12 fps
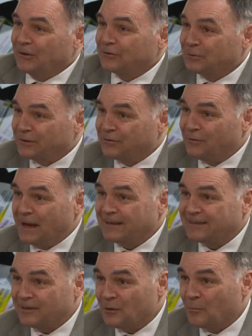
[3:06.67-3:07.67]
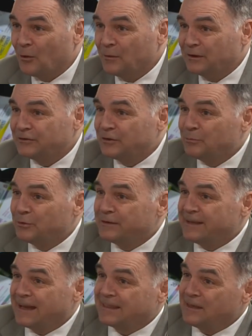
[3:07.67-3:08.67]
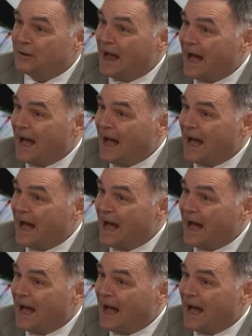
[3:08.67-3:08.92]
Swiss francs at the moment to protect their